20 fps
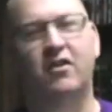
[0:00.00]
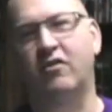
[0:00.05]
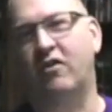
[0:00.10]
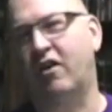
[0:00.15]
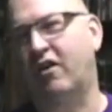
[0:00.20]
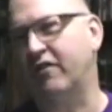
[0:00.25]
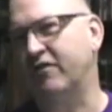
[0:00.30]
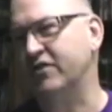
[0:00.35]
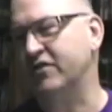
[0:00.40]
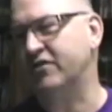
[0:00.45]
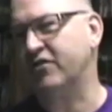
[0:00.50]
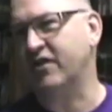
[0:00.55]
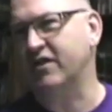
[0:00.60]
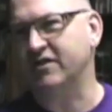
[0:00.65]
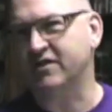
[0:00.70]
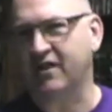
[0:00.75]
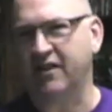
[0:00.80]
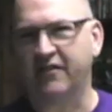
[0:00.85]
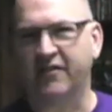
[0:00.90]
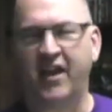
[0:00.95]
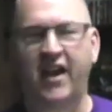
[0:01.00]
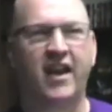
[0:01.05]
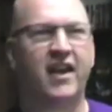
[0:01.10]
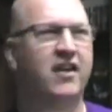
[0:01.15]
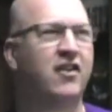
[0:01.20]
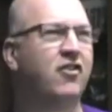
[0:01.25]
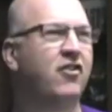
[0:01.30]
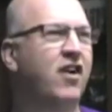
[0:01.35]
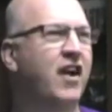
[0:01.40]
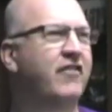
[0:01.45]
All of his friends love
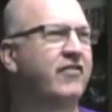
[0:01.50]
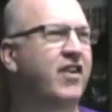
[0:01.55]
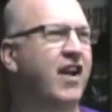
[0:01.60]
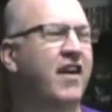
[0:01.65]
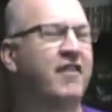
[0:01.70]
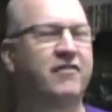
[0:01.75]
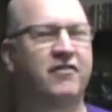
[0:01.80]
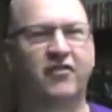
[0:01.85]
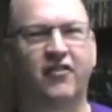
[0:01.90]
Halo. I've got